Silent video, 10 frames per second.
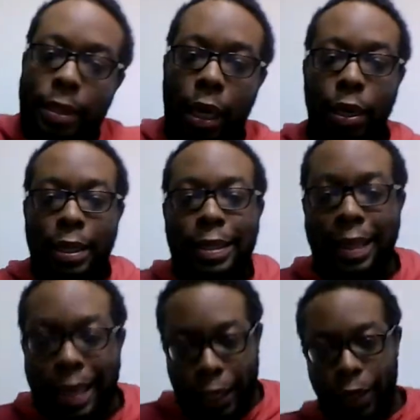y'all can see
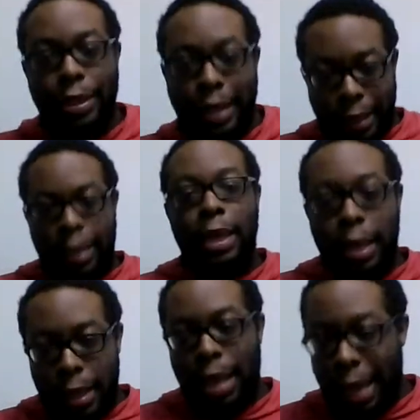the energy
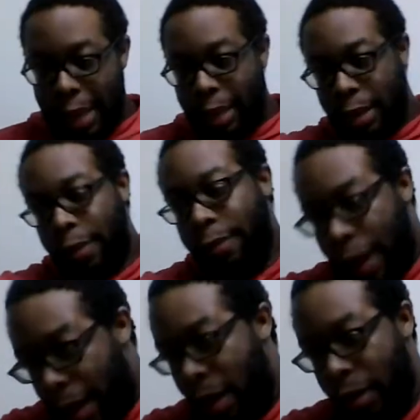and the
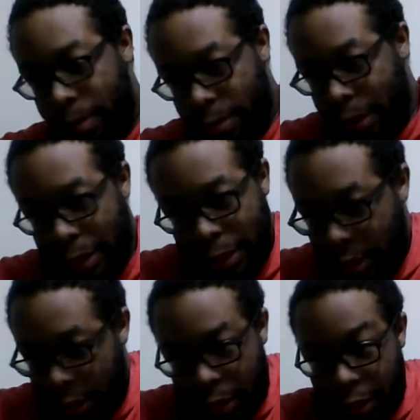vibe. This
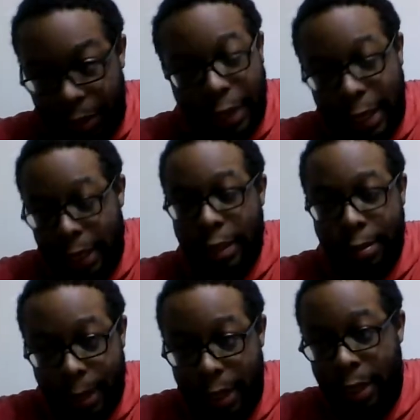is ridiculous,
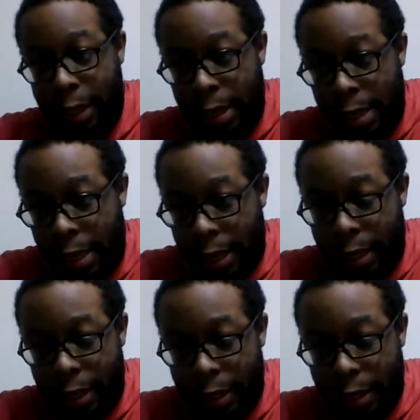man. And